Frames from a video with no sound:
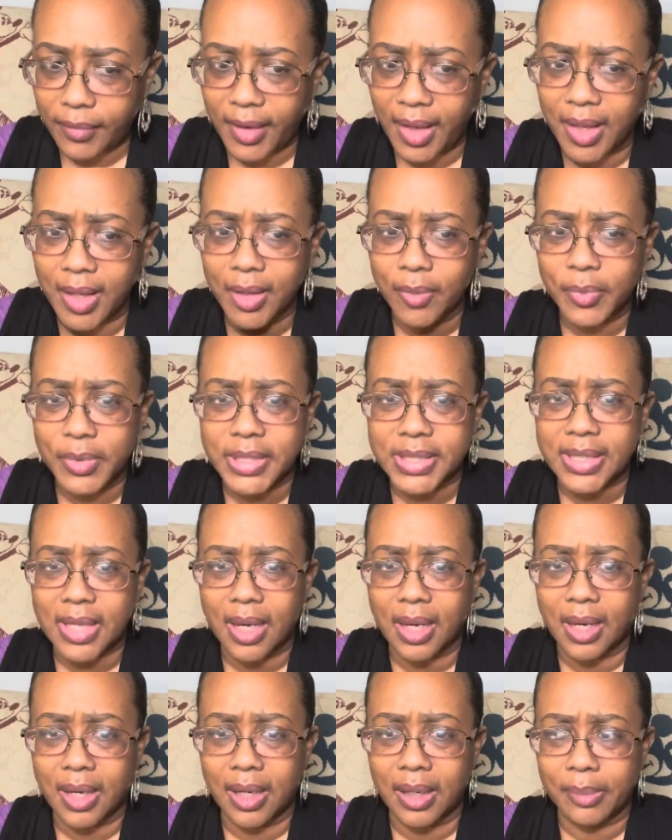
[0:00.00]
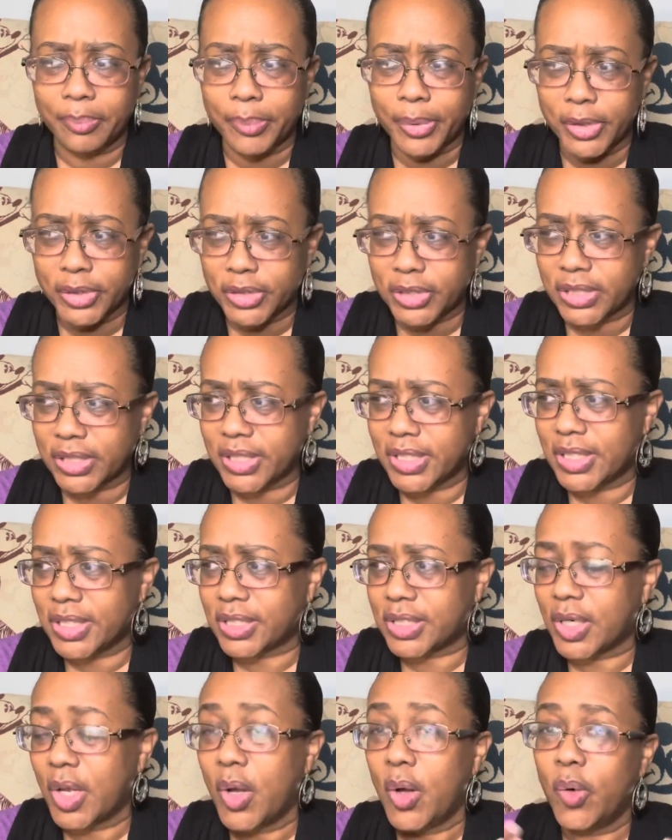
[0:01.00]
It was
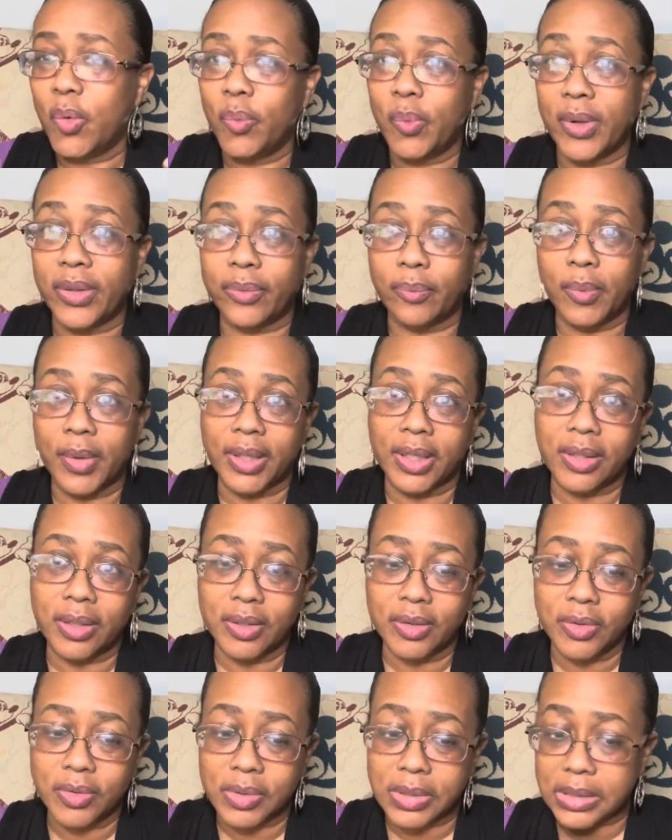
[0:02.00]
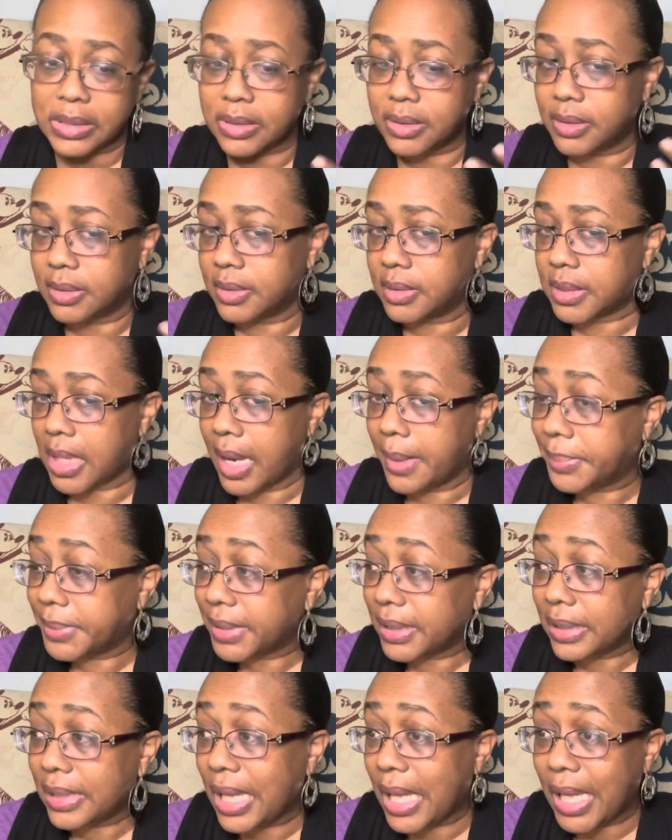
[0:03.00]
purchased with one of those top of
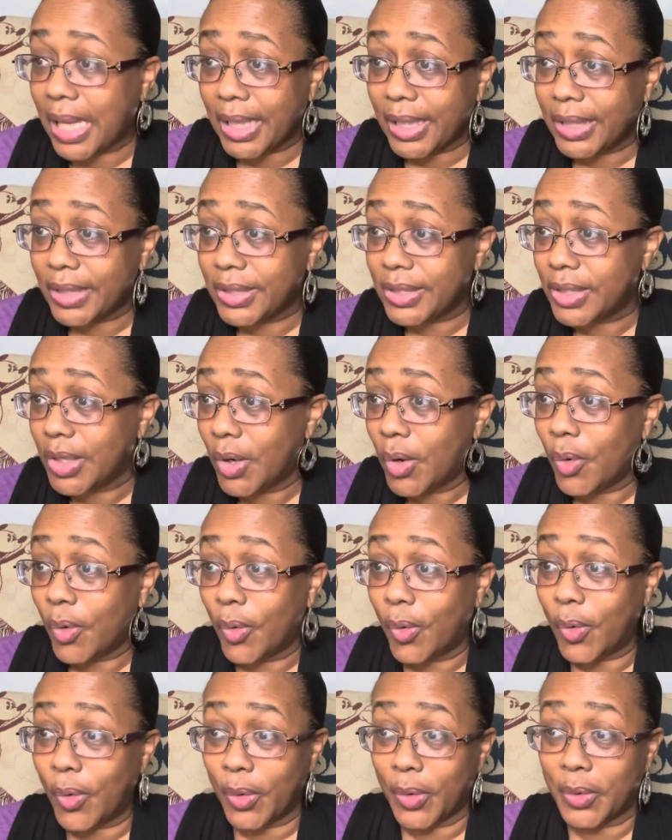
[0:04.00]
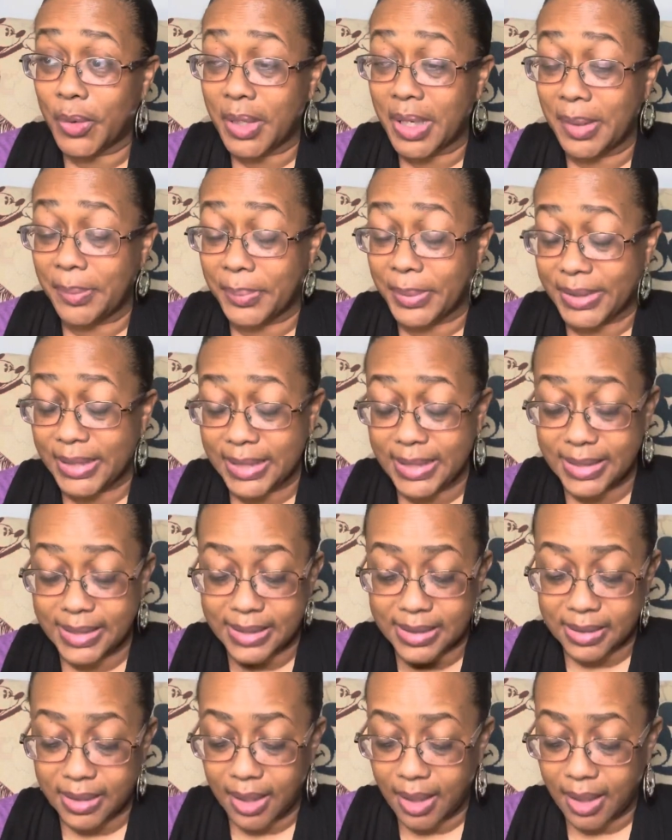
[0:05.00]
the line oil companies,